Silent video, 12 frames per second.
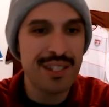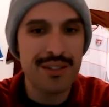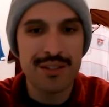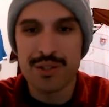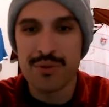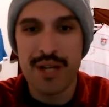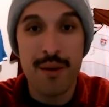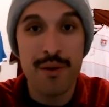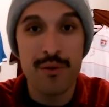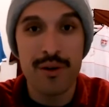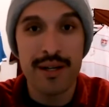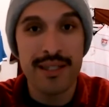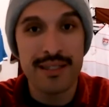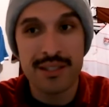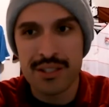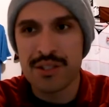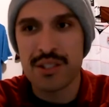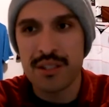just for everyone,
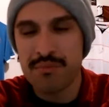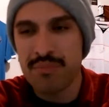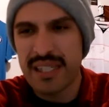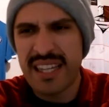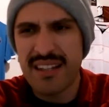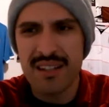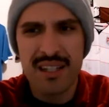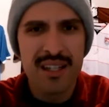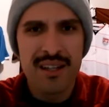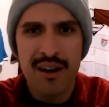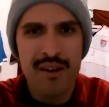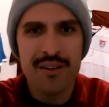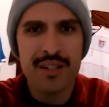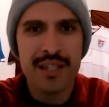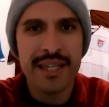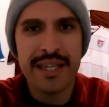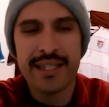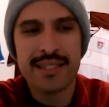just to again honor the
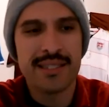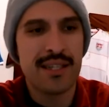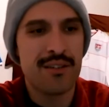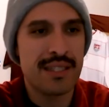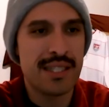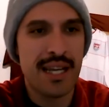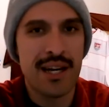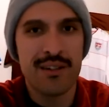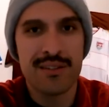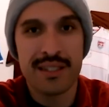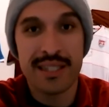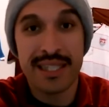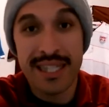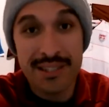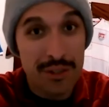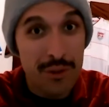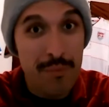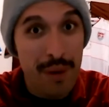Kings. They're in town, and the Kings
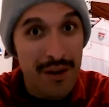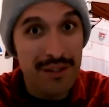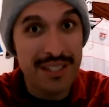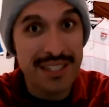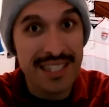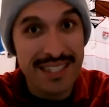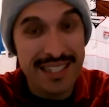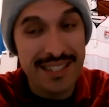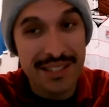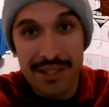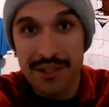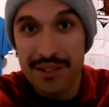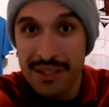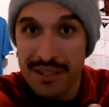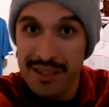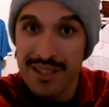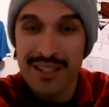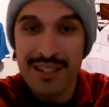are doing better this season, so
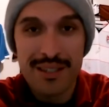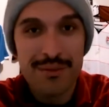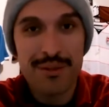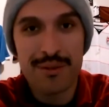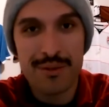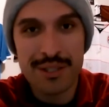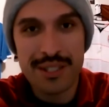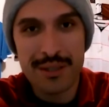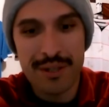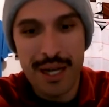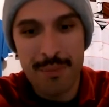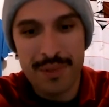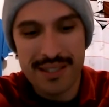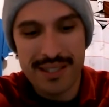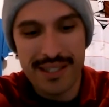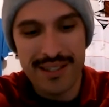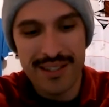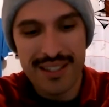we'll see what happens
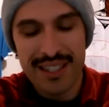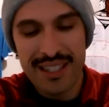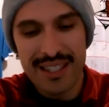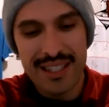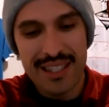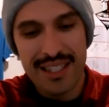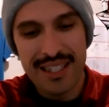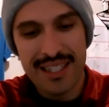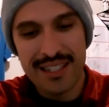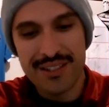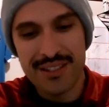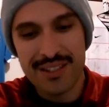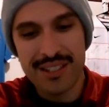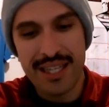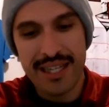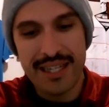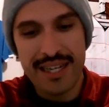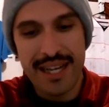there. It looks
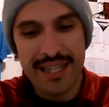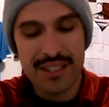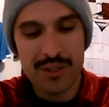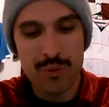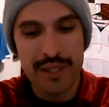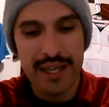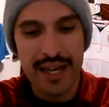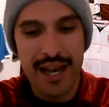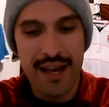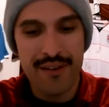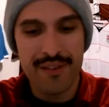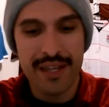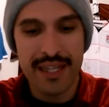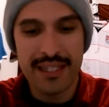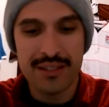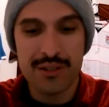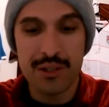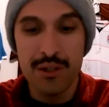like next we have
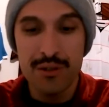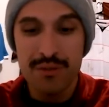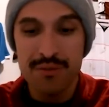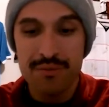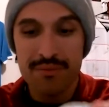a toe.